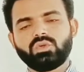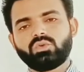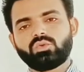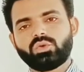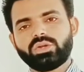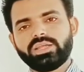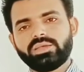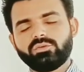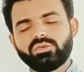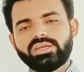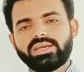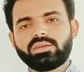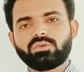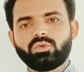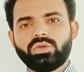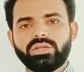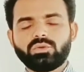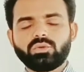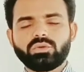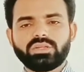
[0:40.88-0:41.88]
Today we are
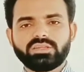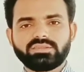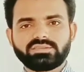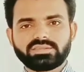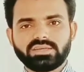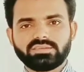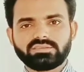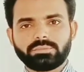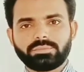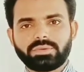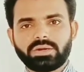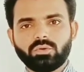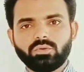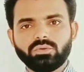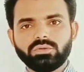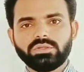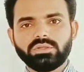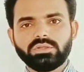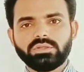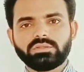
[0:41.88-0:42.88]
going to discuss
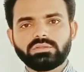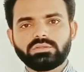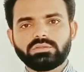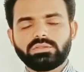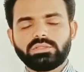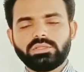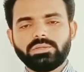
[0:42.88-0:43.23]
about